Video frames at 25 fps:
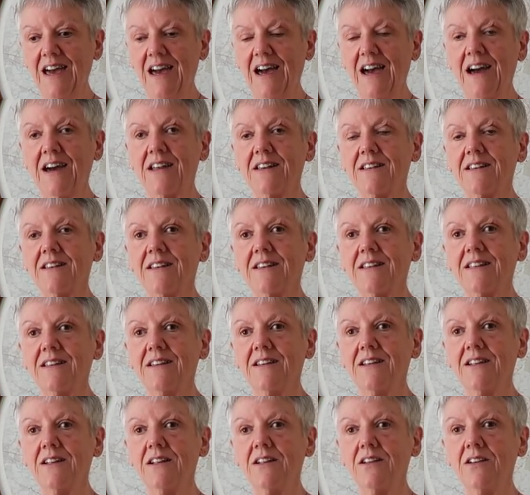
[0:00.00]
and
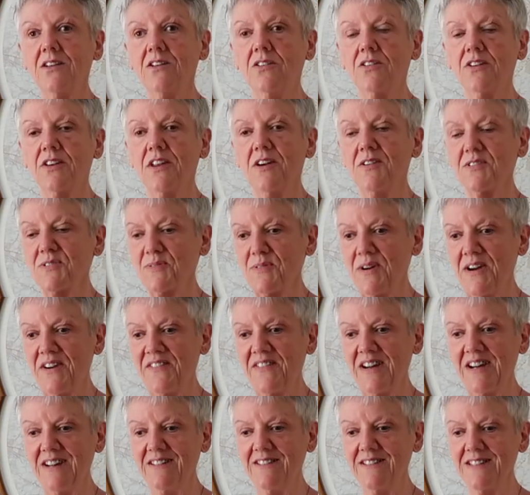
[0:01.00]
Lord knows
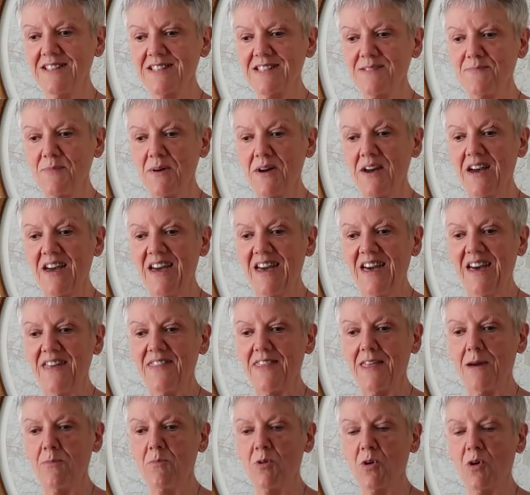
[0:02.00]
where else. But
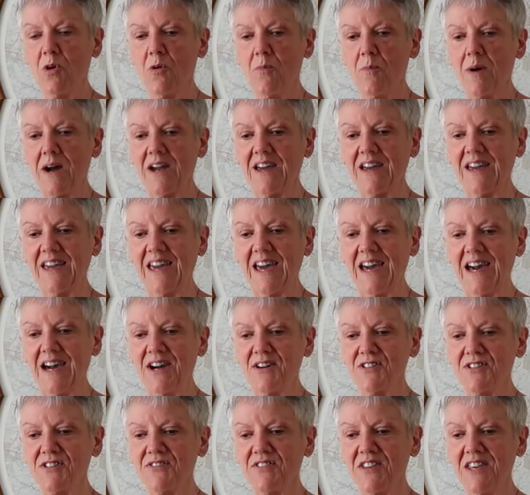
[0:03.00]
then we'll come back and get
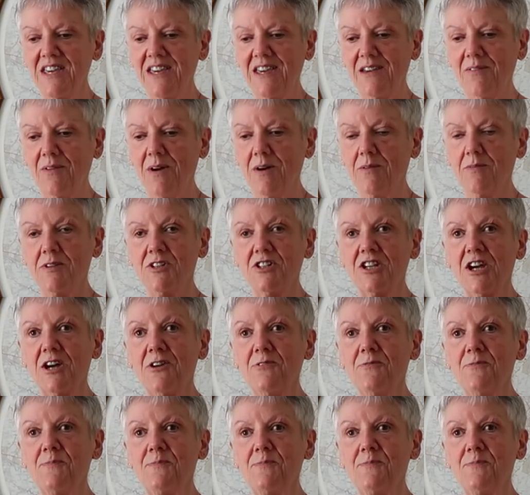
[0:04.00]
out of the heat, won't we, Joe?